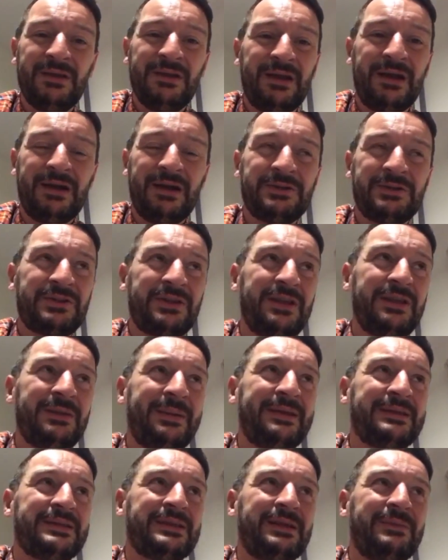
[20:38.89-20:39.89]
I just think
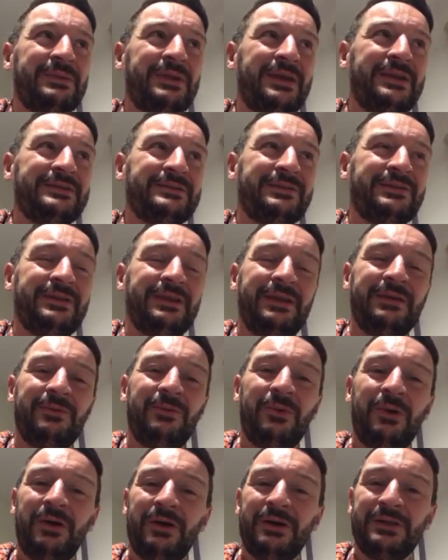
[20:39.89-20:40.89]
back to them days and think,
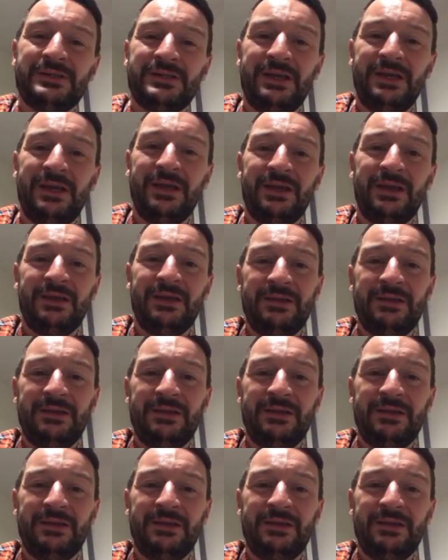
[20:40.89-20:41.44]
what a tit.